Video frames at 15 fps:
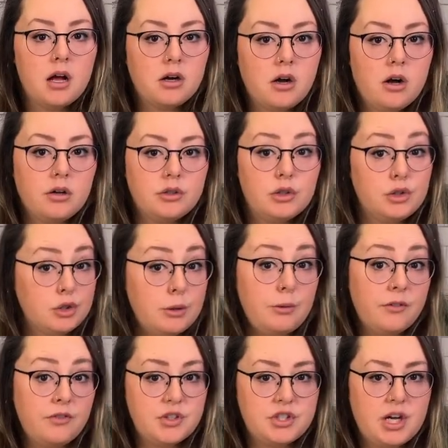called soup
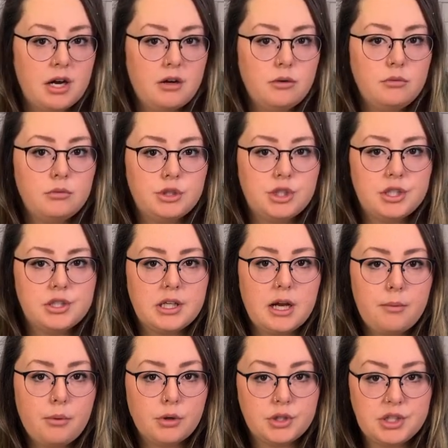of feijão, which is like
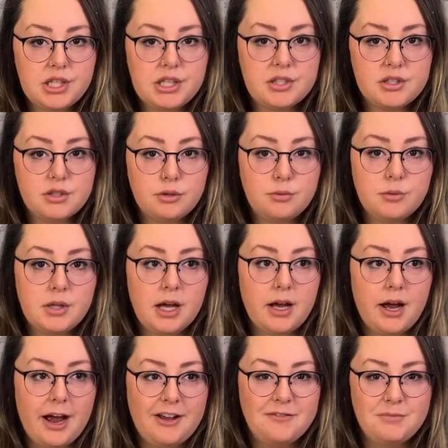a Portuguese soup
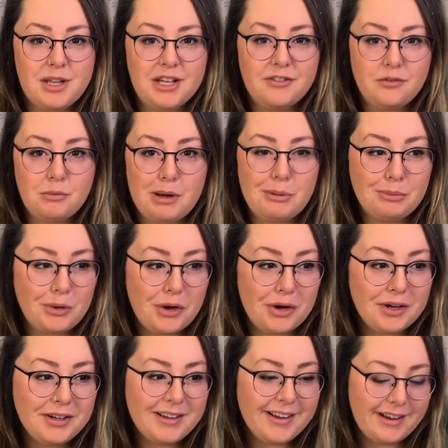that I've made for my
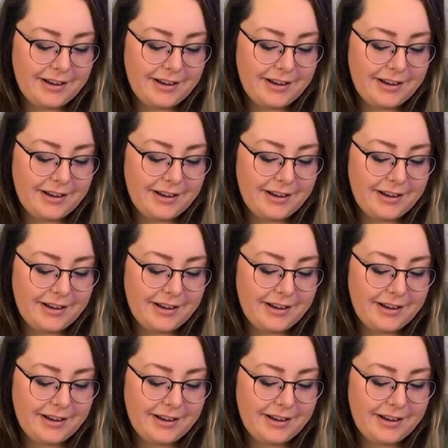blog,